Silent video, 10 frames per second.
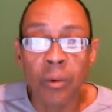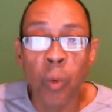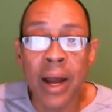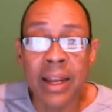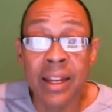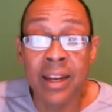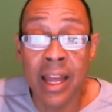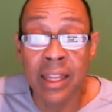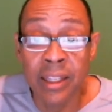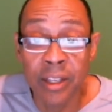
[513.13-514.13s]
Why didn't
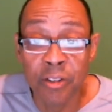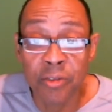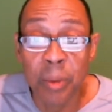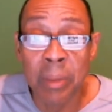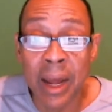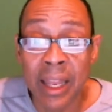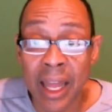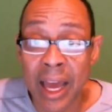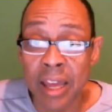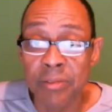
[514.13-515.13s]
I live my
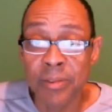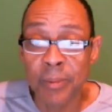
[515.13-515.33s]
life?